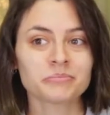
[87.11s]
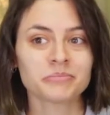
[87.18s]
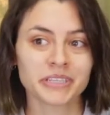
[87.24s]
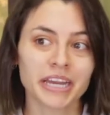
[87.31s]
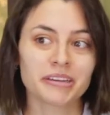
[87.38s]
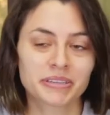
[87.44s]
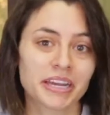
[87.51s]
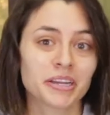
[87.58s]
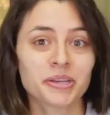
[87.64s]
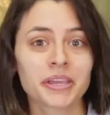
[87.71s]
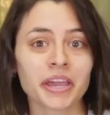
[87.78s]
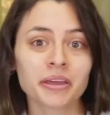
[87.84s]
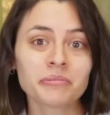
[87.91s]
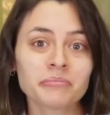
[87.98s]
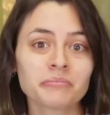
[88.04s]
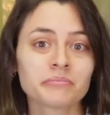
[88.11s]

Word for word: Yeah, yeah you can.